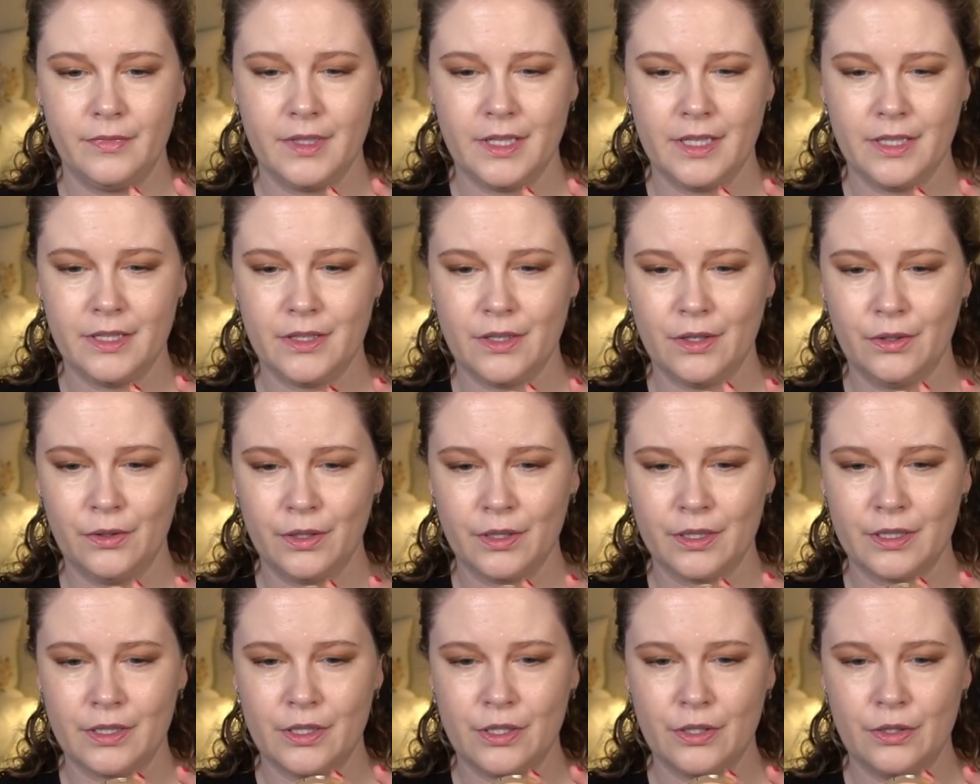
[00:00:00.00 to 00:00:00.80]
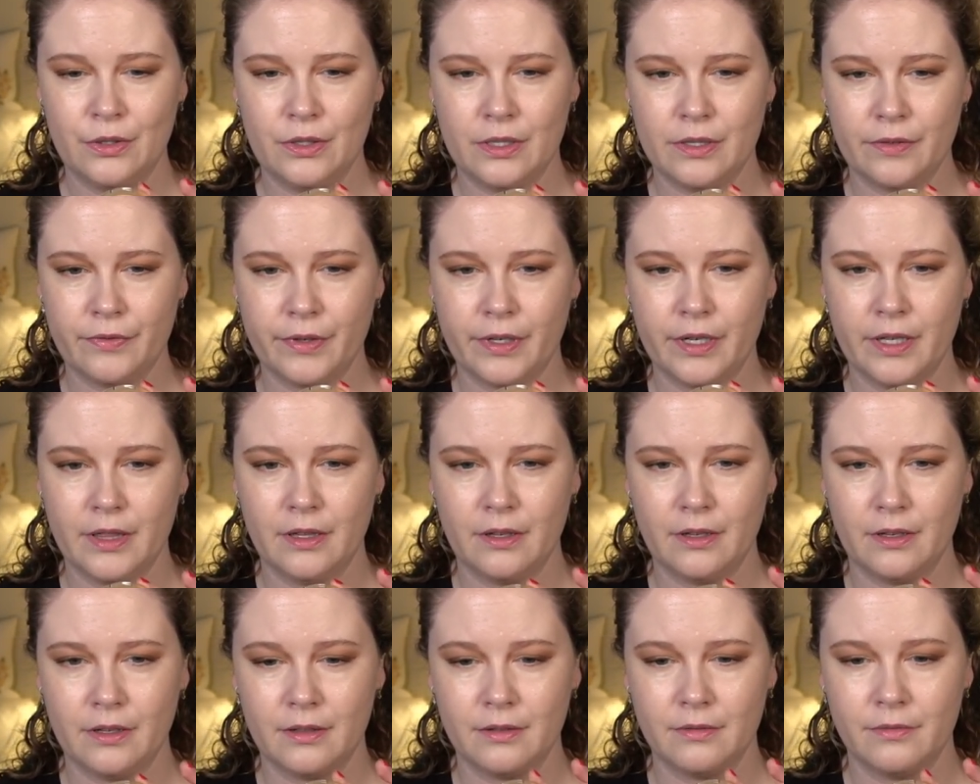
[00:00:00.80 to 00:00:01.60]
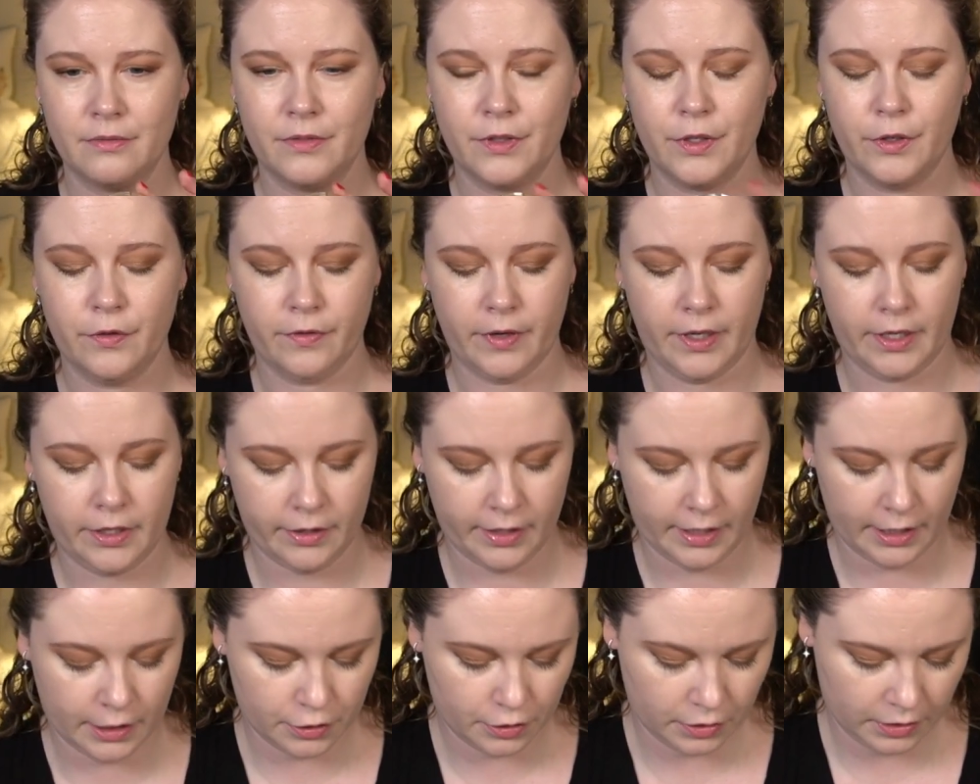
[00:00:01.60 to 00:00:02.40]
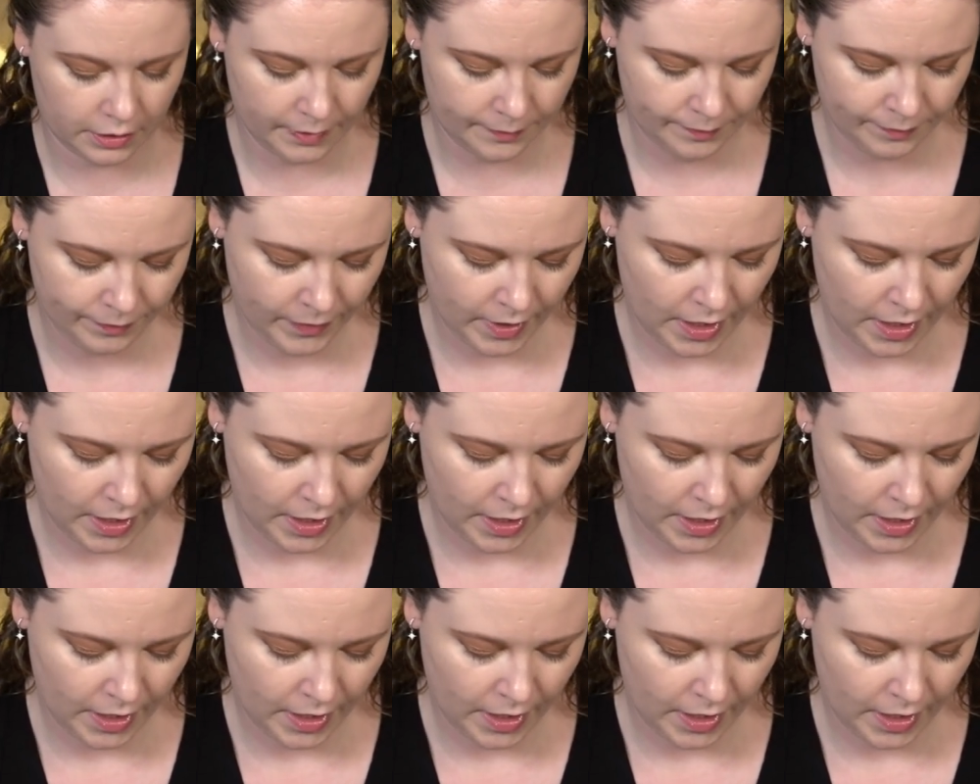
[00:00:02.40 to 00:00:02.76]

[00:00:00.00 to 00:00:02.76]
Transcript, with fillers: these don't look too different in the viewfinder actually